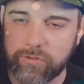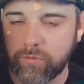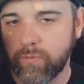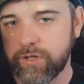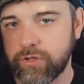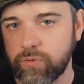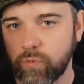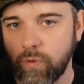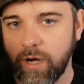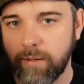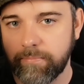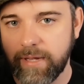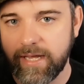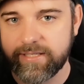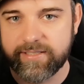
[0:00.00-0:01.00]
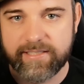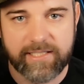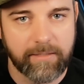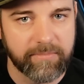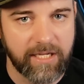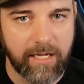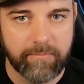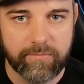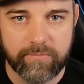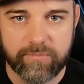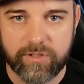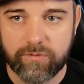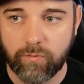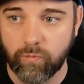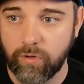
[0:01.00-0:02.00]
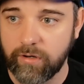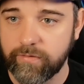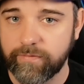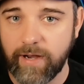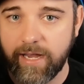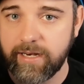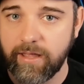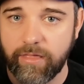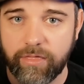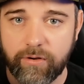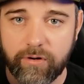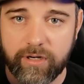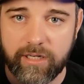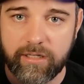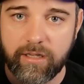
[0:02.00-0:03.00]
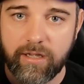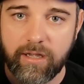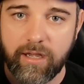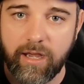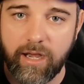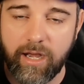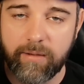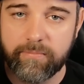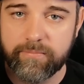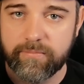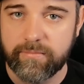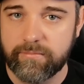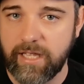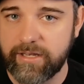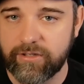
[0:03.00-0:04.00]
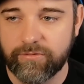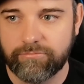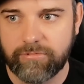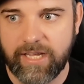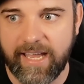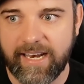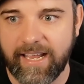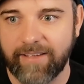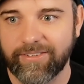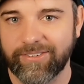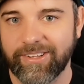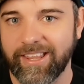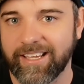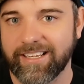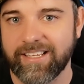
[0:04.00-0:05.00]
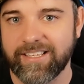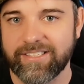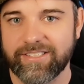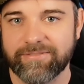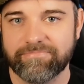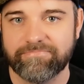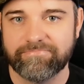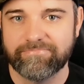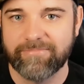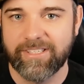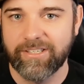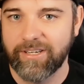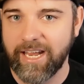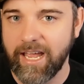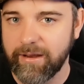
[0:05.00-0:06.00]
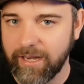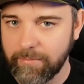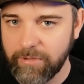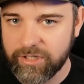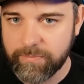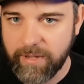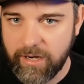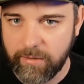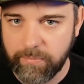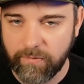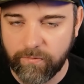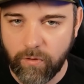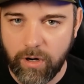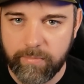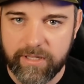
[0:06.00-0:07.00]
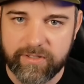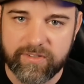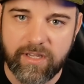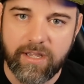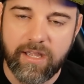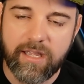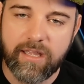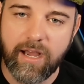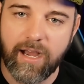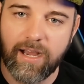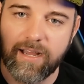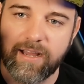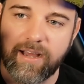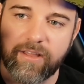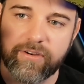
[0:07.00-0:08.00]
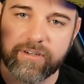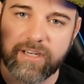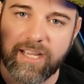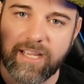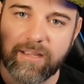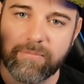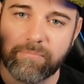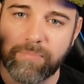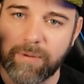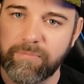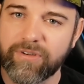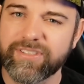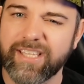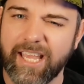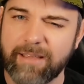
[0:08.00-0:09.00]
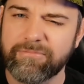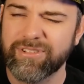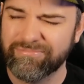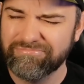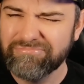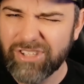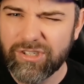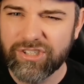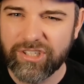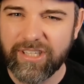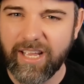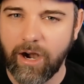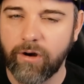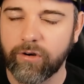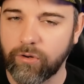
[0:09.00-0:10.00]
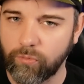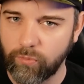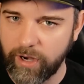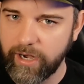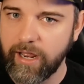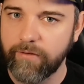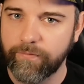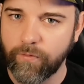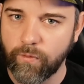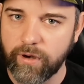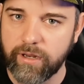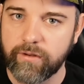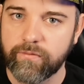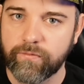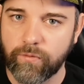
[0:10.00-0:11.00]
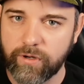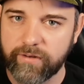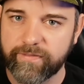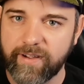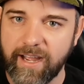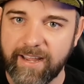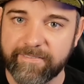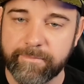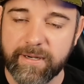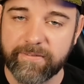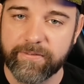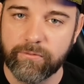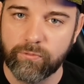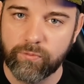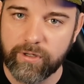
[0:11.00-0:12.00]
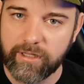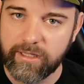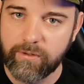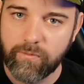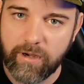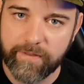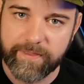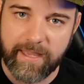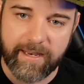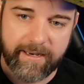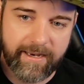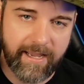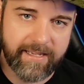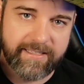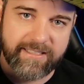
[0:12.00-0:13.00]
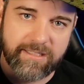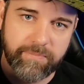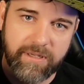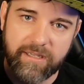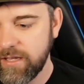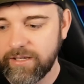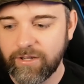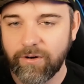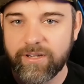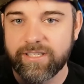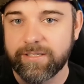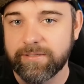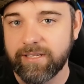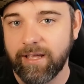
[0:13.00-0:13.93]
what you want best. Some games work fine at 30, and you kind of have to do that because you can't get much better performance. But most games usually are great at 40, 45, but if you really want that nice speed, you can always